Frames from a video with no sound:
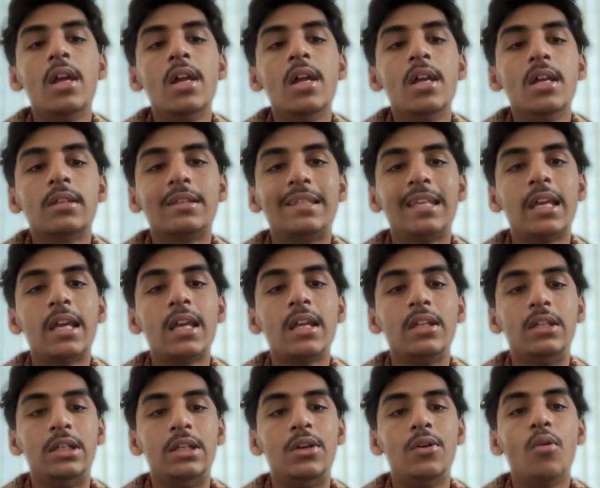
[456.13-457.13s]
say
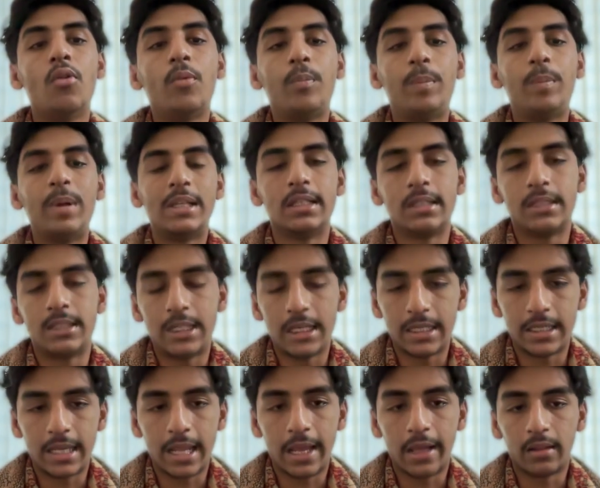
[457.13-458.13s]
your business
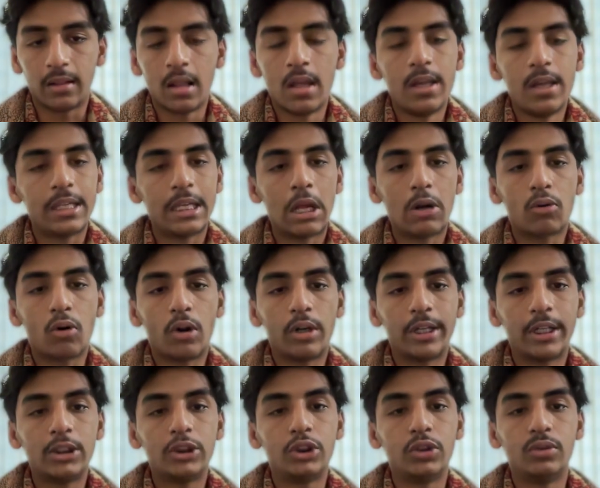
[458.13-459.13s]
detail, your
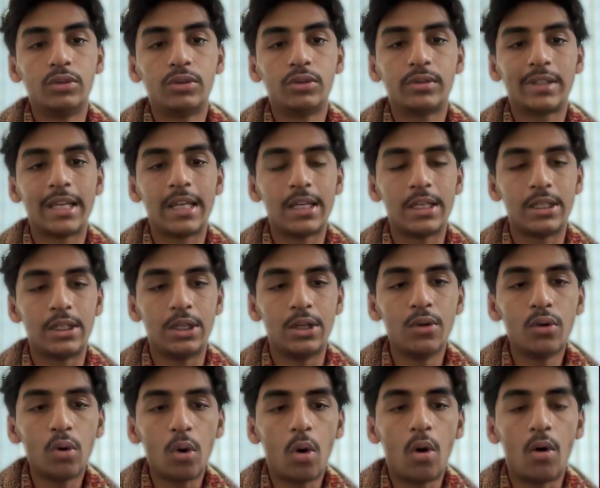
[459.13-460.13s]
content should say
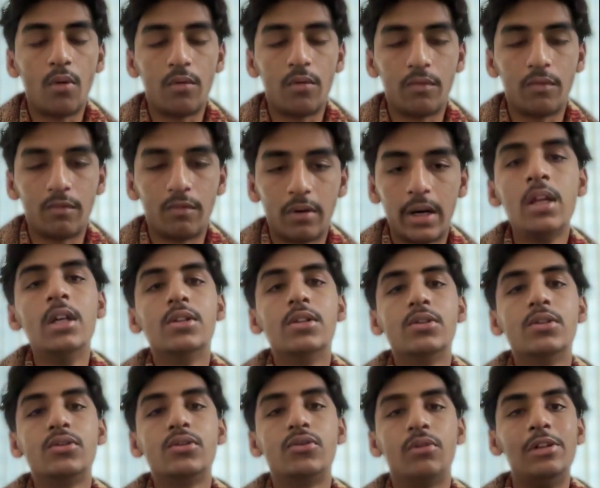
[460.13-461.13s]
your offer. So
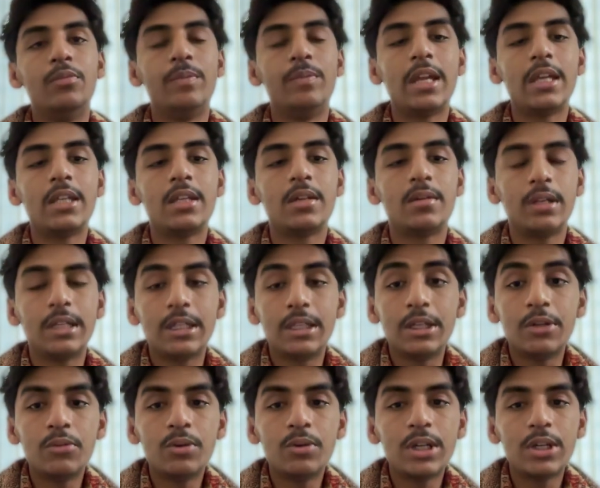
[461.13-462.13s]
you need
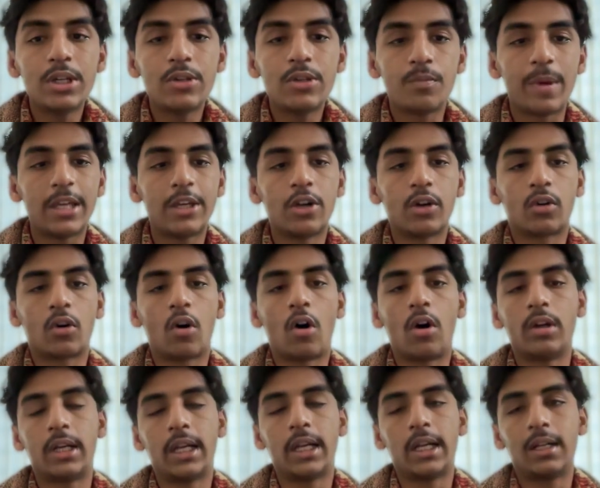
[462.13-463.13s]
to make your
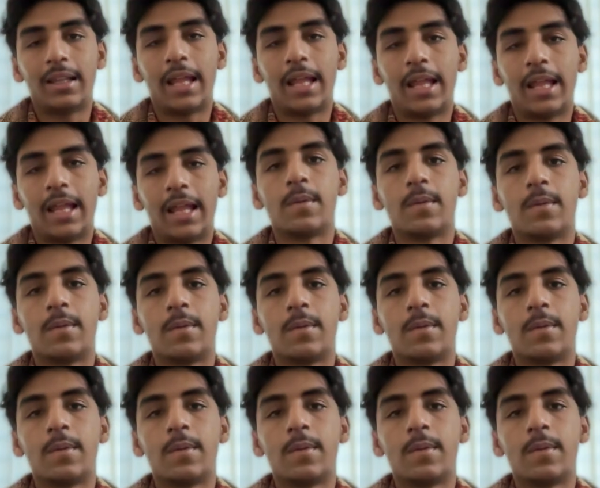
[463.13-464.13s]
content like this.
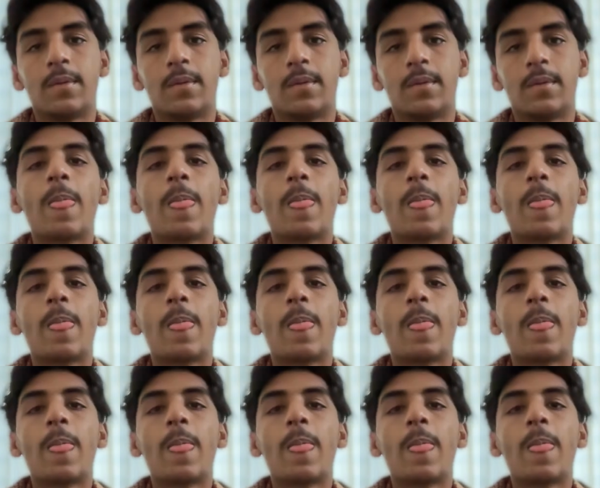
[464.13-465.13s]
Okay,
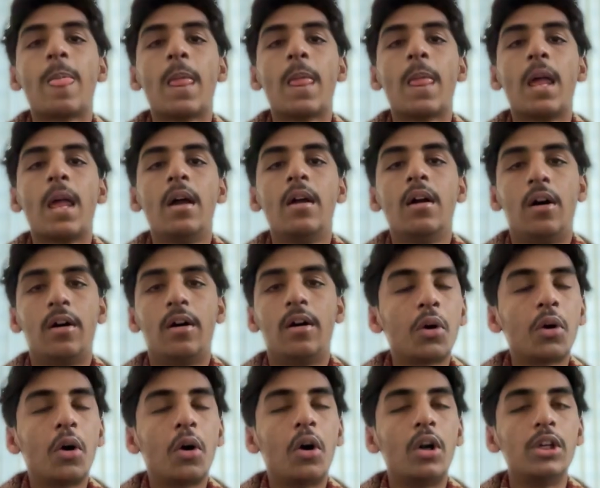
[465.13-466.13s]
so after the
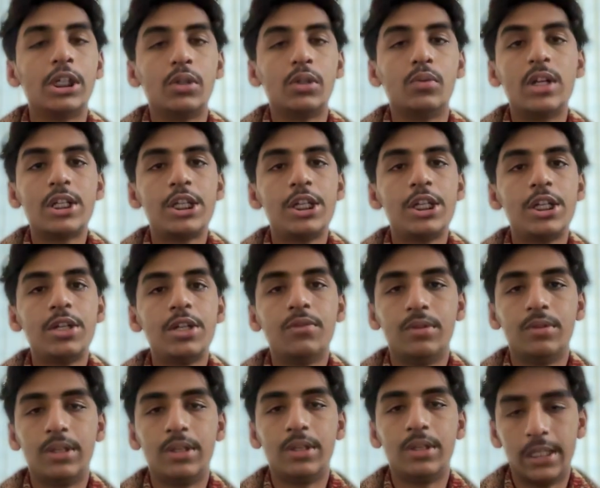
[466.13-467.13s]
content, what you
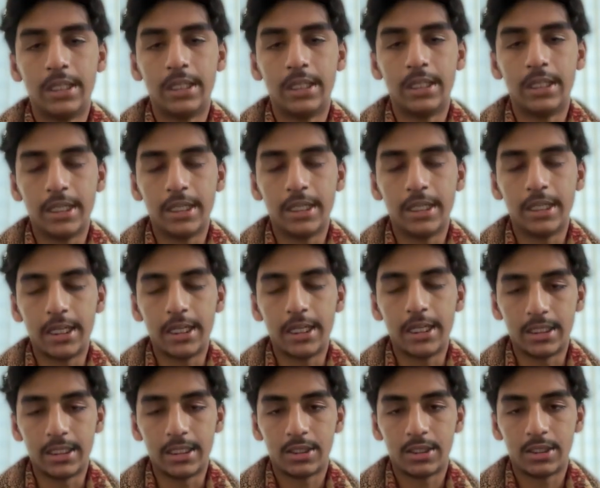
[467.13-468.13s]
need, let's
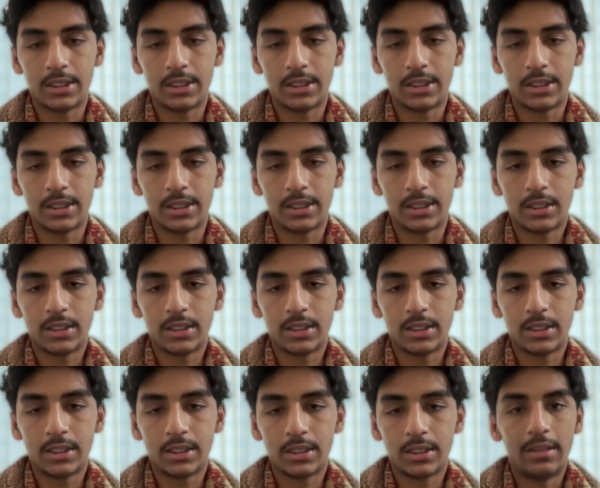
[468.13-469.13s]
dive into the
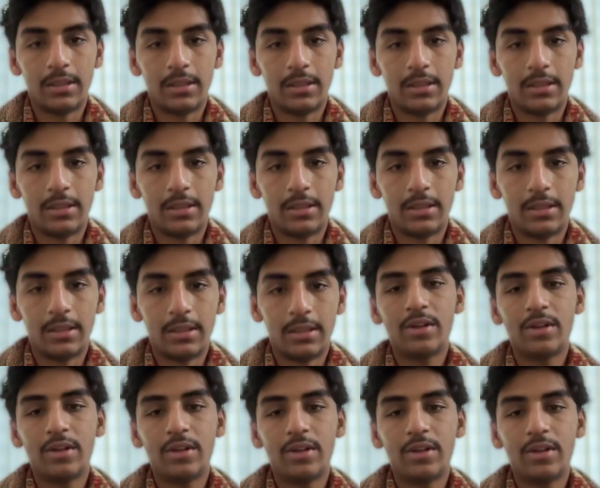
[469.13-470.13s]
again.
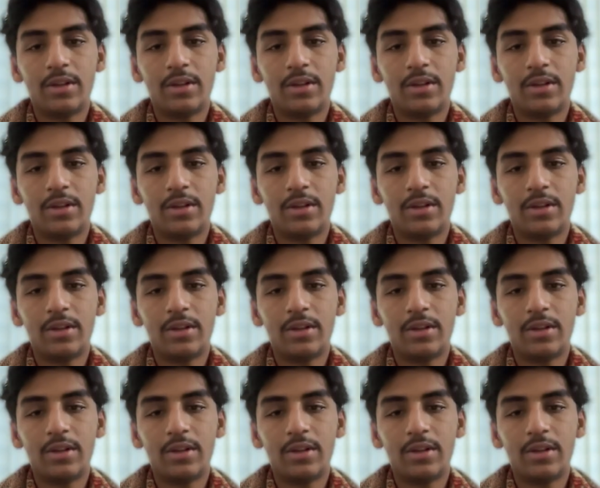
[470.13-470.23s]
Wait.